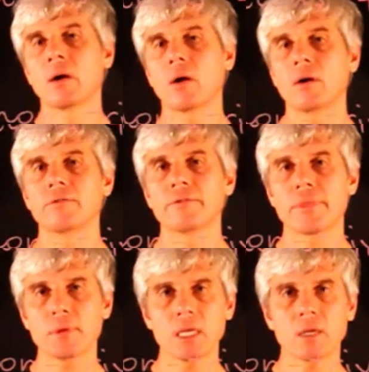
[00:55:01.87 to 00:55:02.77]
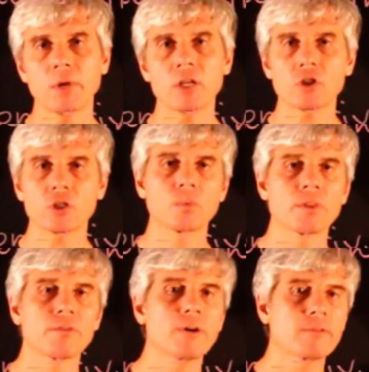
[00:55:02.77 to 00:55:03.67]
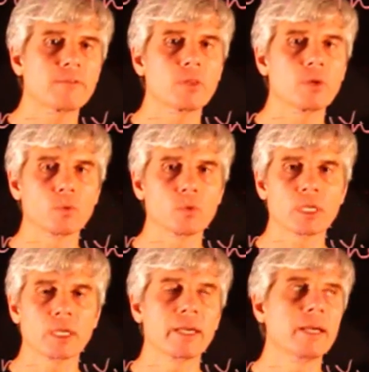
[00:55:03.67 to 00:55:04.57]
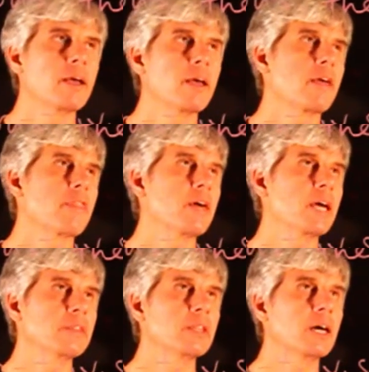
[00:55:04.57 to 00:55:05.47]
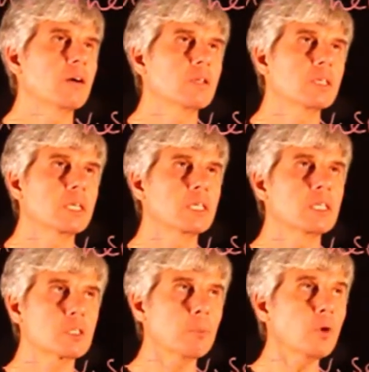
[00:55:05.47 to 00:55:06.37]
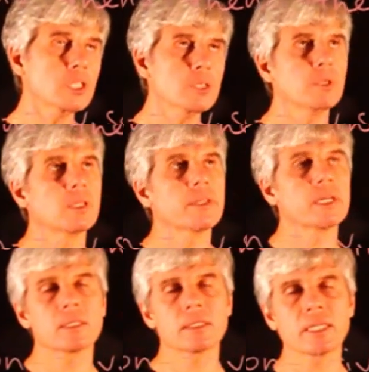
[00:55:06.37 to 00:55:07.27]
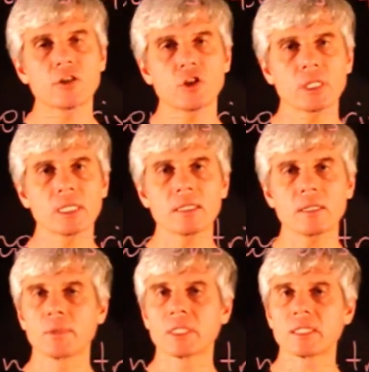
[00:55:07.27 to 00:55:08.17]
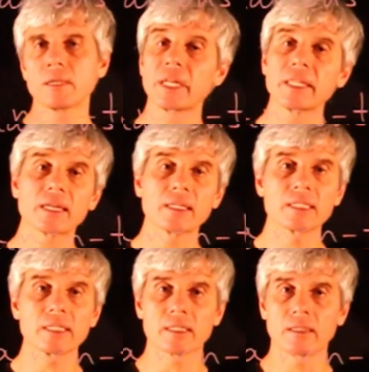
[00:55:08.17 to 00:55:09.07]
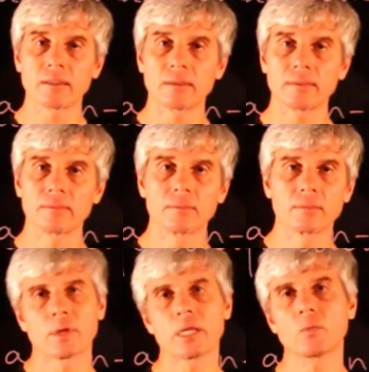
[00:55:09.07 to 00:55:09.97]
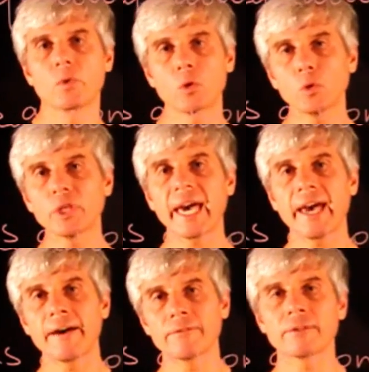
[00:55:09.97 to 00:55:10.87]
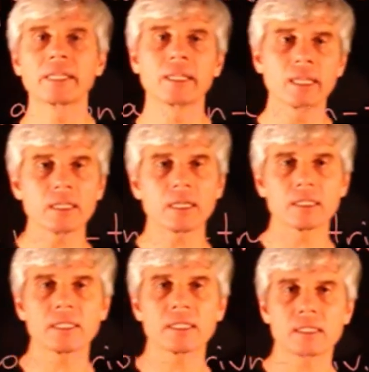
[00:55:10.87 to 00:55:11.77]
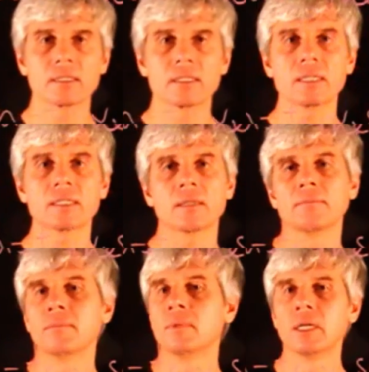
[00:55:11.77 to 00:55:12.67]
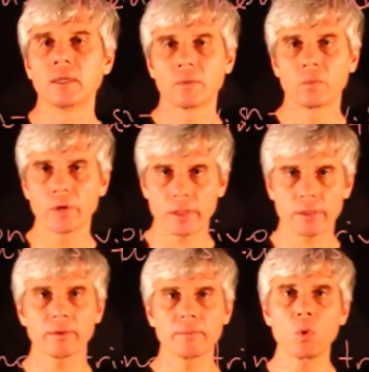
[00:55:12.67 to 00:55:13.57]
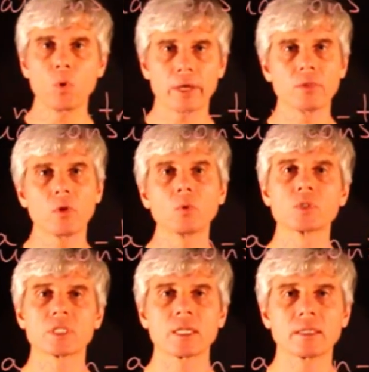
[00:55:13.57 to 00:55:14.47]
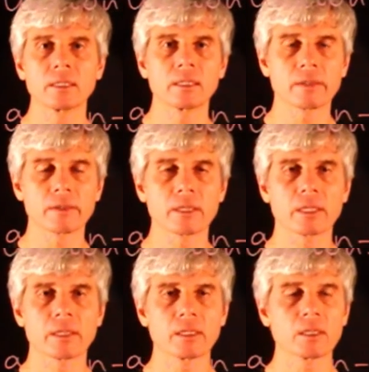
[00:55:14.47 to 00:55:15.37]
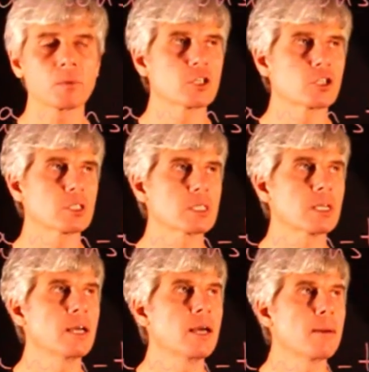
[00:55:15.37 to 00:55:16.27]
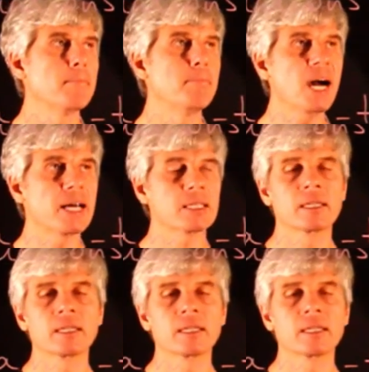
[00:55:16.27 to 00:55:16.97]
of 3 equations with 5 unknowns. Then it is possible that such a system is simply inconsistent, right? We could have an inconsistent system with more unknowns than equations. But